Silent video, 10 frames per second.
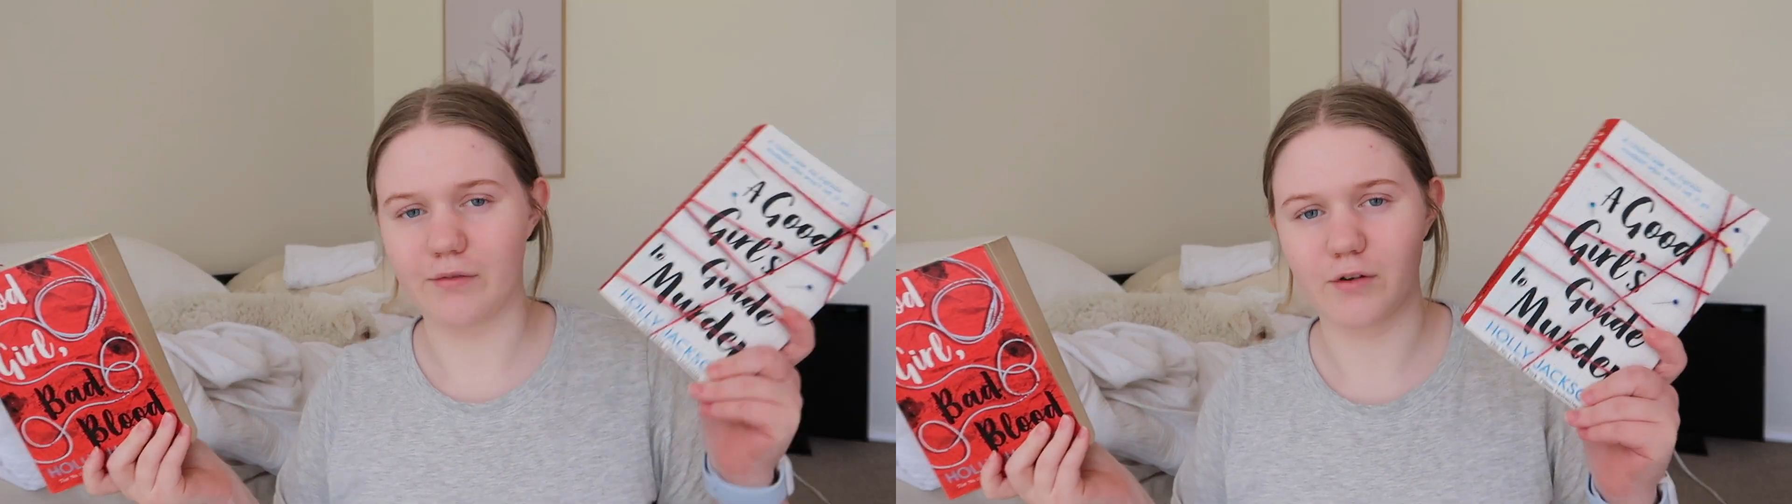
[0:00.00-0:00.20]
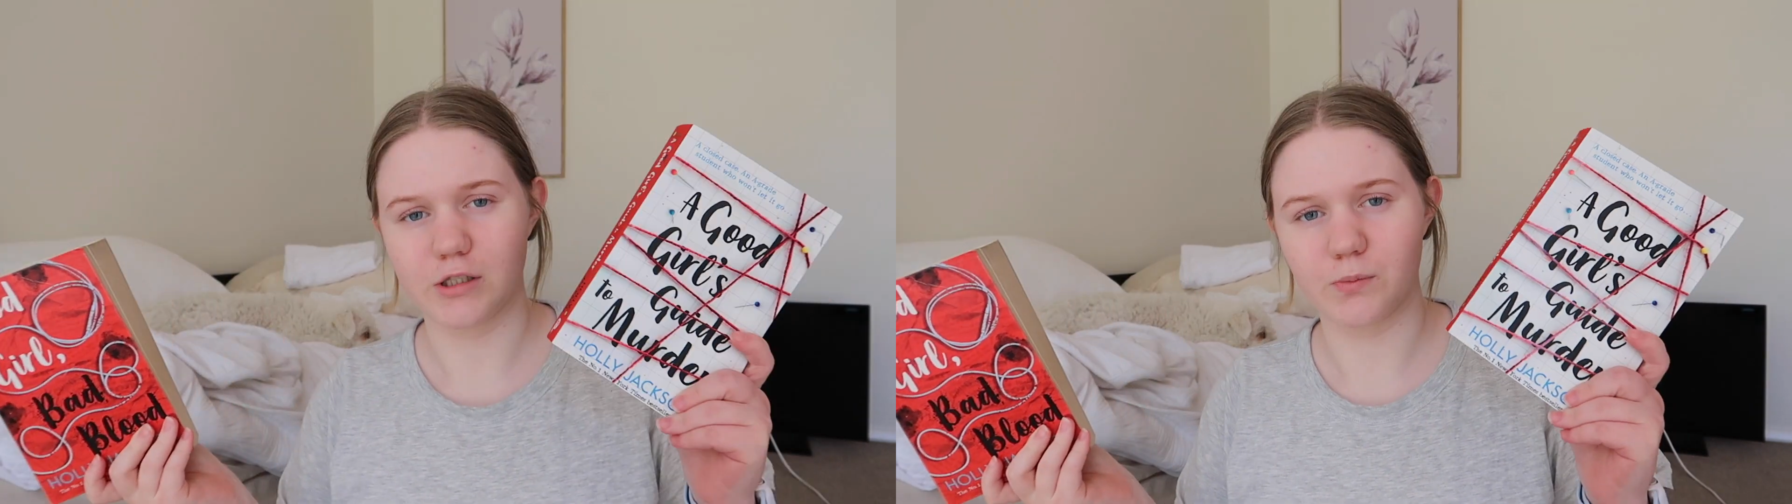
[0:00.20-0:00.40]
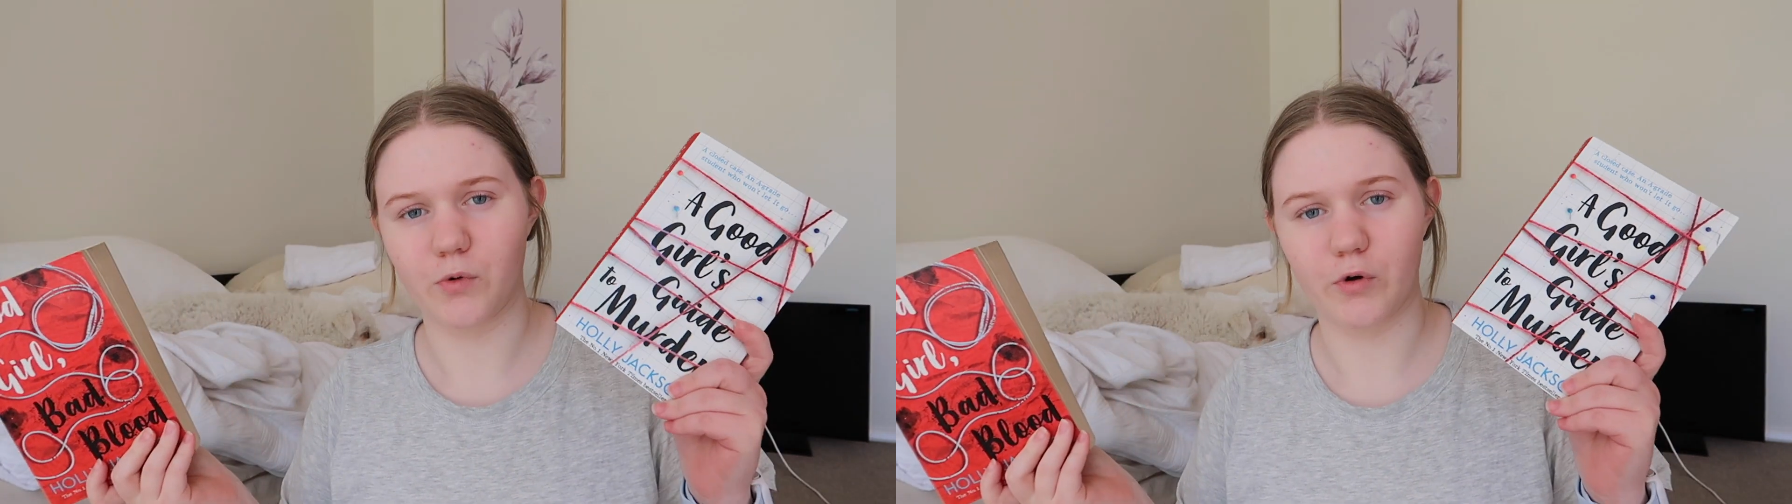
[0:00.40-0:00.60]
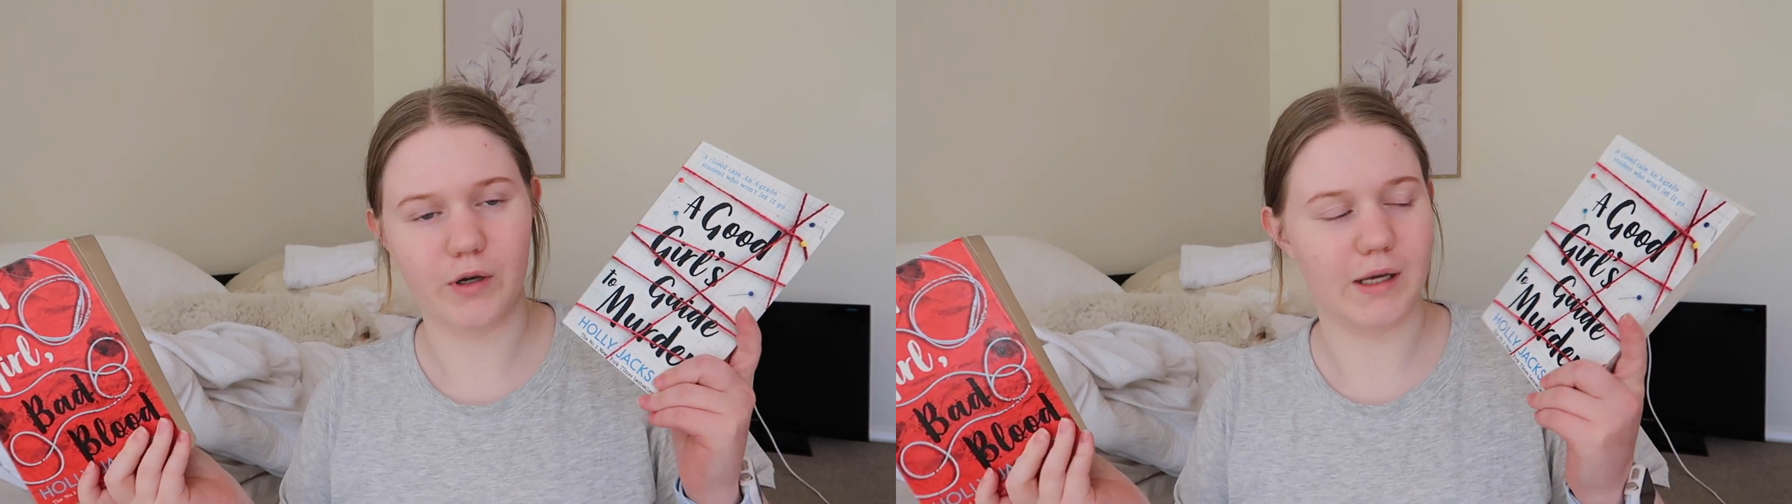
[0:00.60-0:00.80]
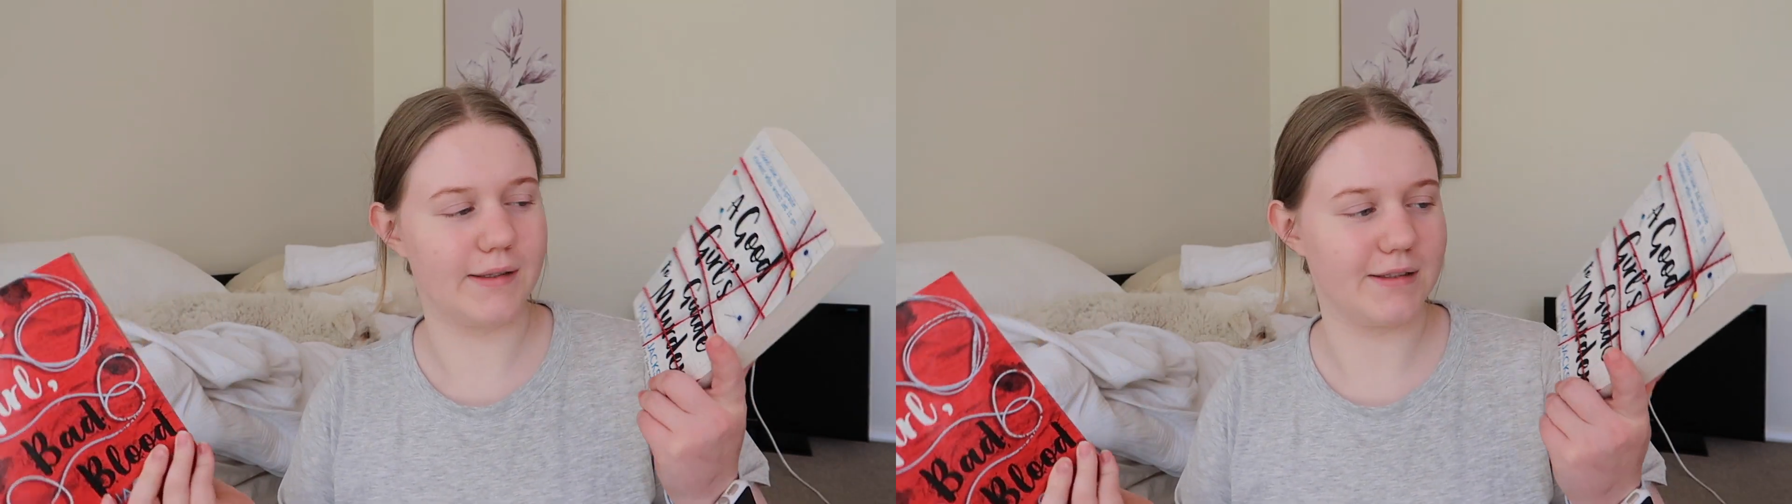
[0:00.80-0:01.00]
first book
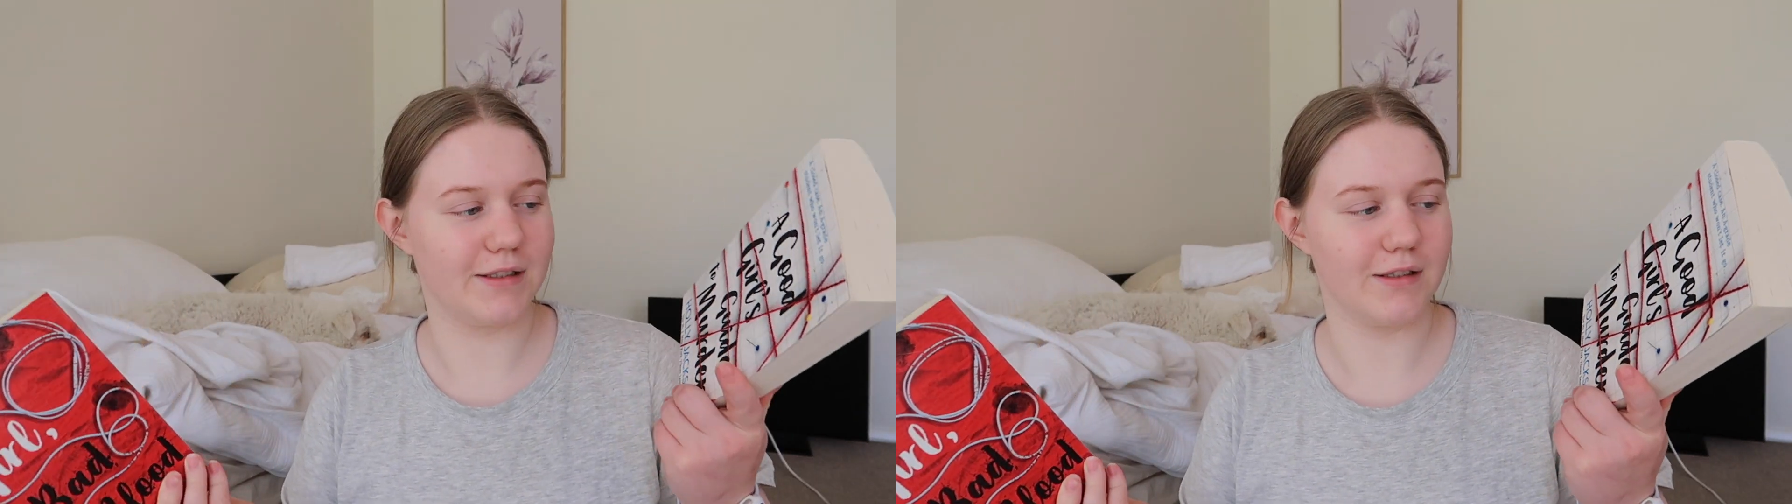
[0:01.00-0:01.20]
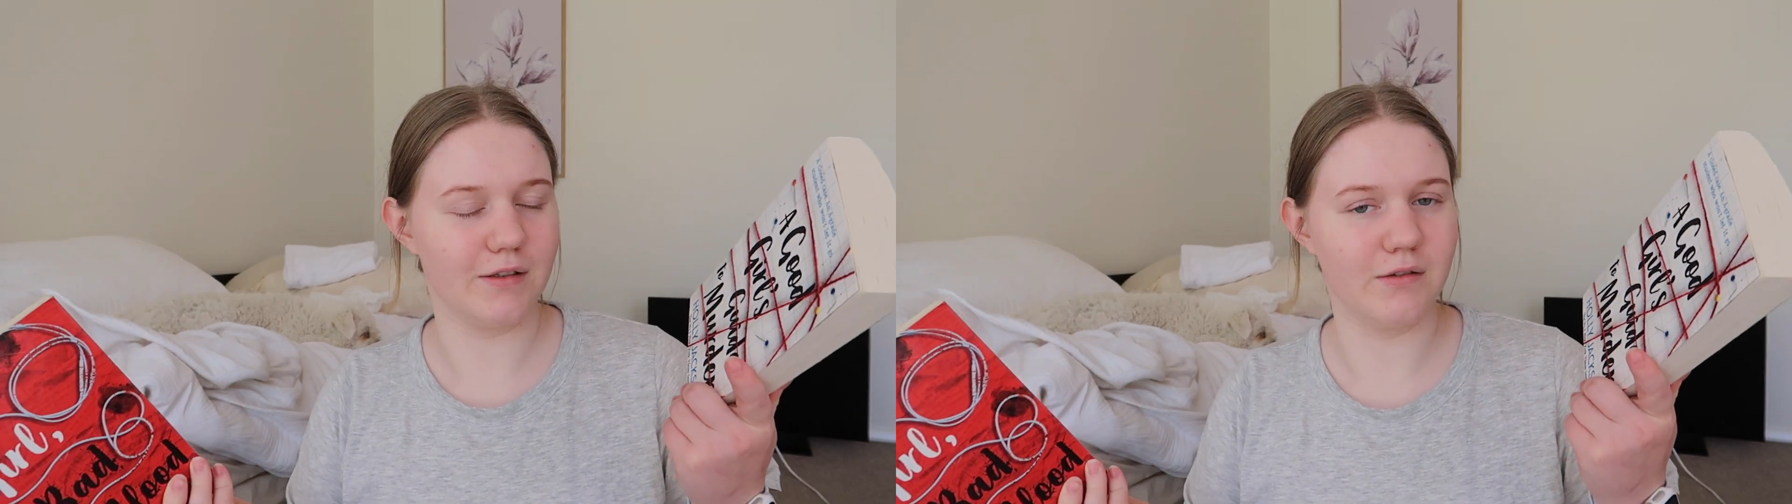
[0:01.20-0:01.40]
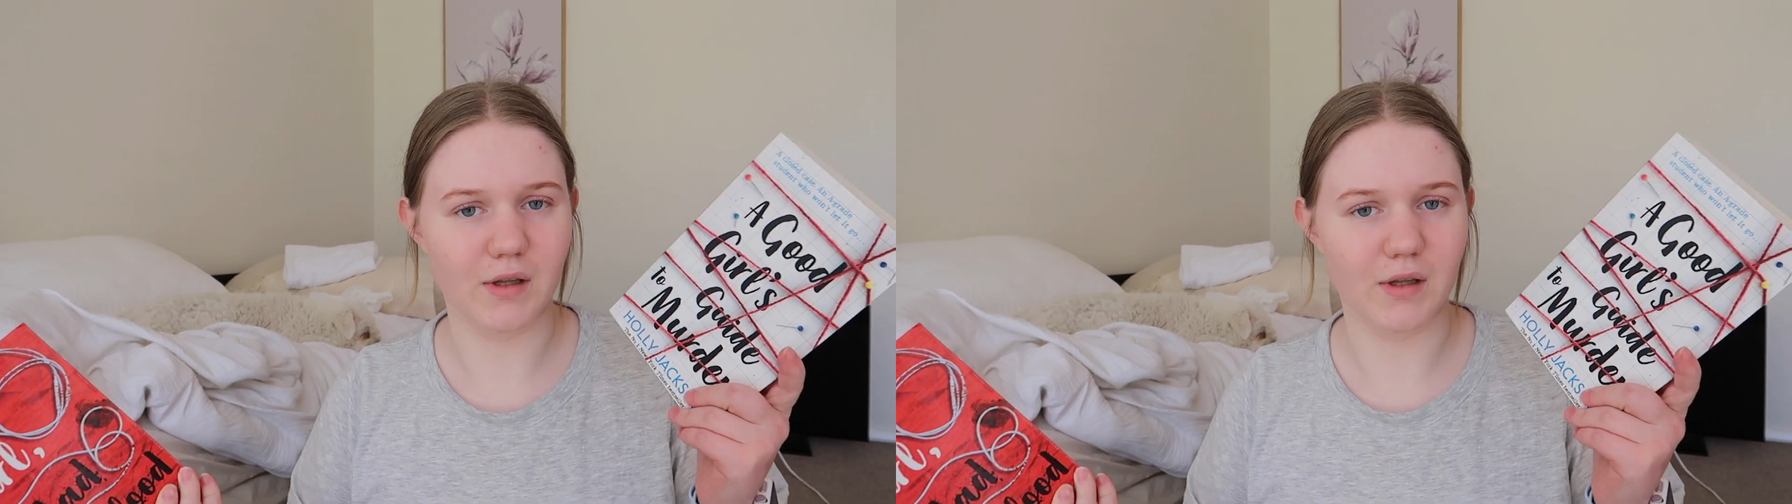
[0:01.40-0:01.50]
ended